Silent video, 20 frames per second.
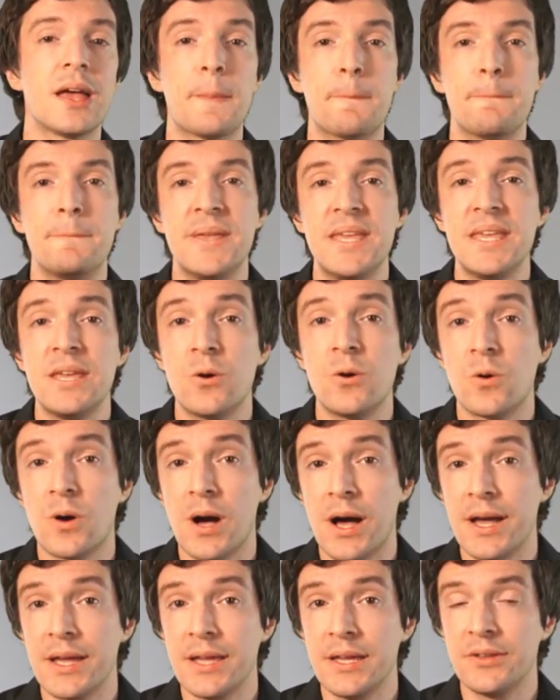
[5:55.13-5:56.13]
a
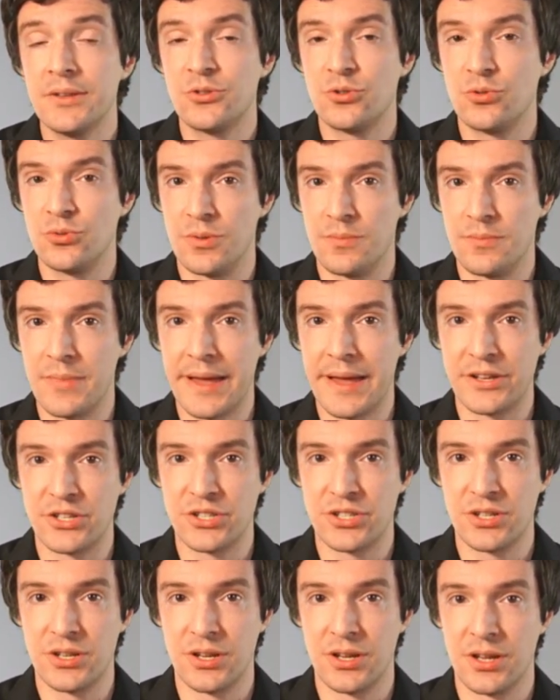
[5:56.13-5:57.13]
BOI to the
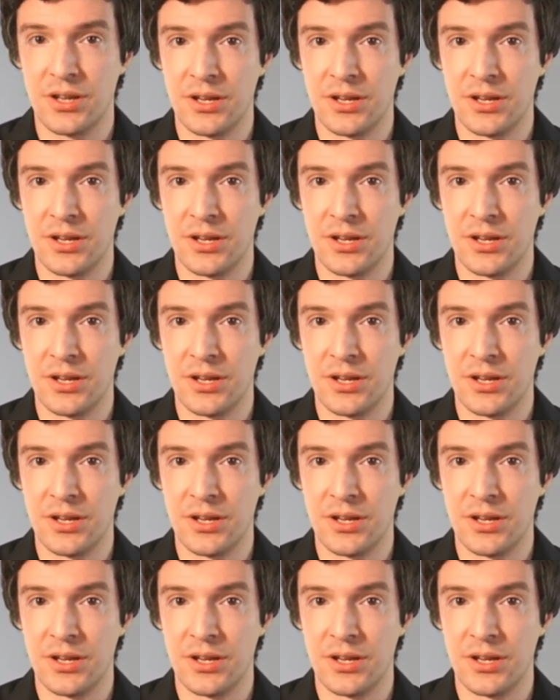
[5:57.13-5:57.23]
mesh.